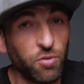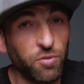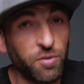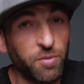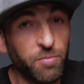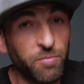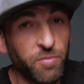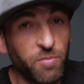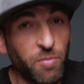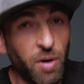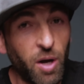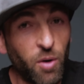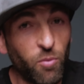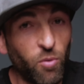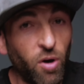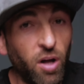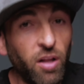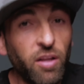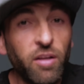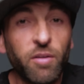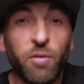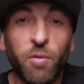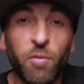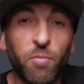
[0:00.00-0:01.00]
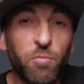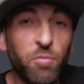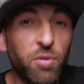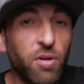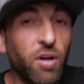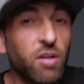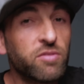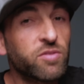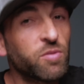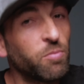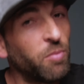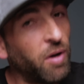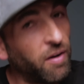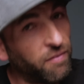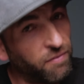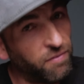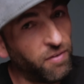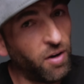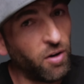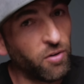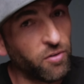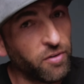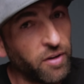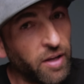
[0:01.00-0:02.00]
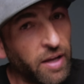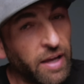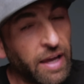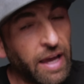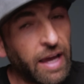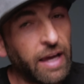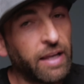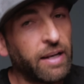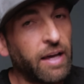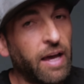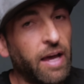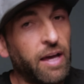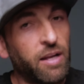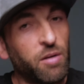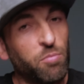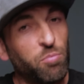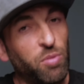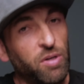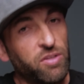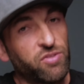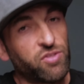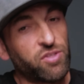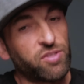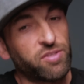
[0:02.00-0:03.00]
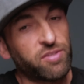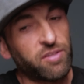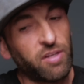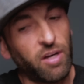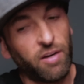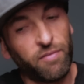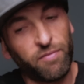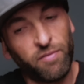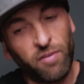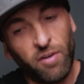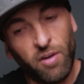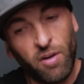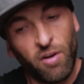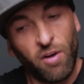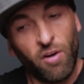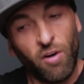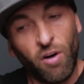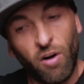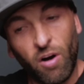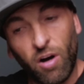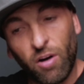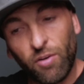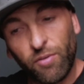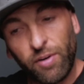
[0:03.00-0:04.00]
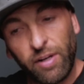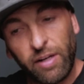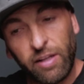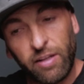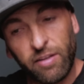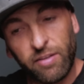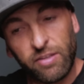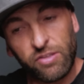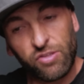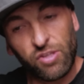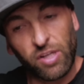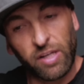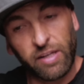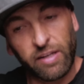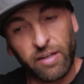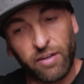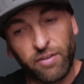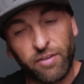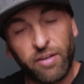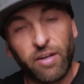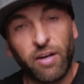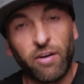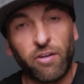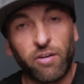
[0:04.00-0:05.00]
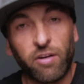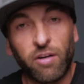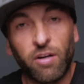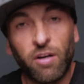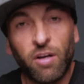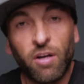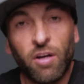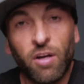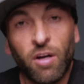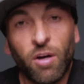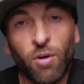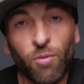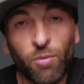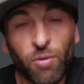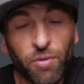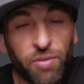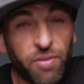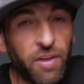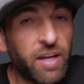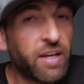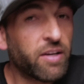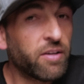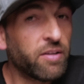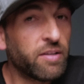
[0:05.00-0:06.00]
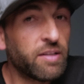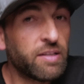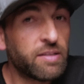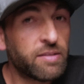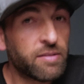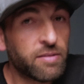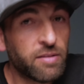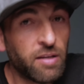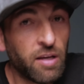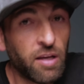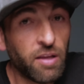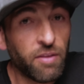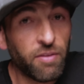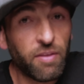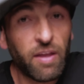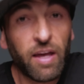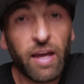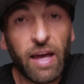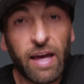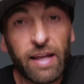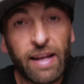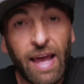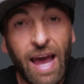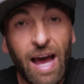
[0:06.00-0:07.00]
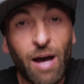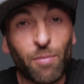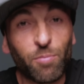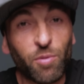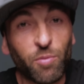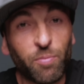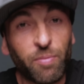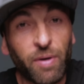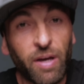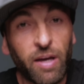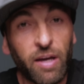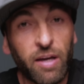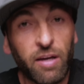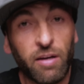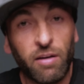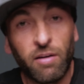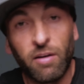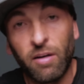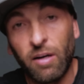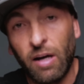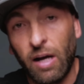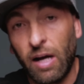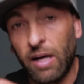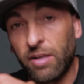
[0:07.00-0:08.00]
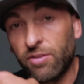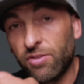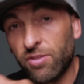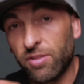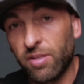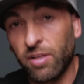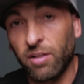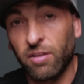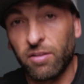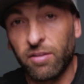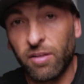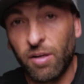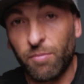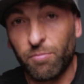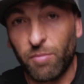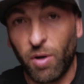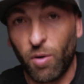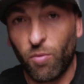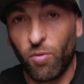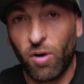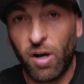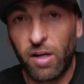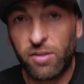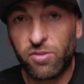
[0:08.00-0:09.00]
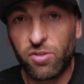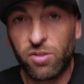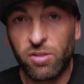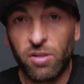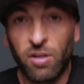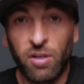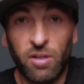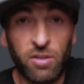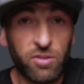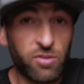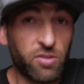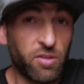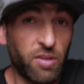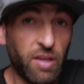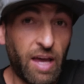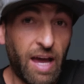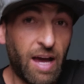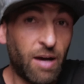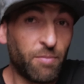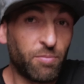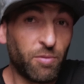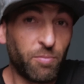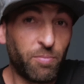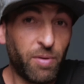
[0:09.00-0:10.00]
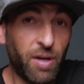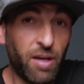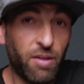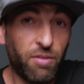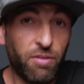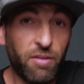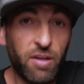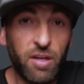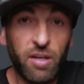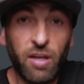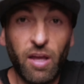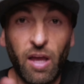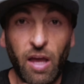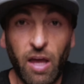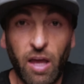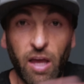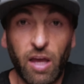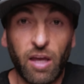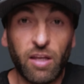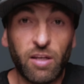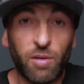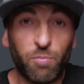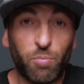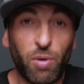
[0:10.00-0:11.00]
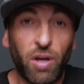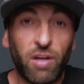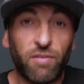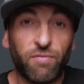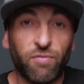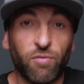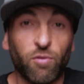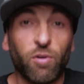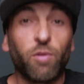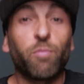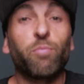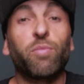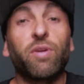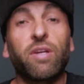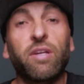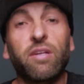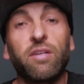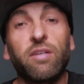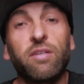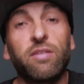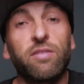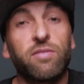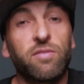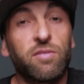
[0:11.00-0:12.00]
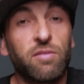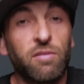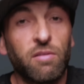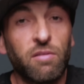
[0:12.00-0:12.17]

only my wallet, but also my phone. And I had a bunch of stuff already in the checkout counter. Well, thank goodness they had Apple Pay. I just held up my watch to the Apple Pay thing and it paid for it, because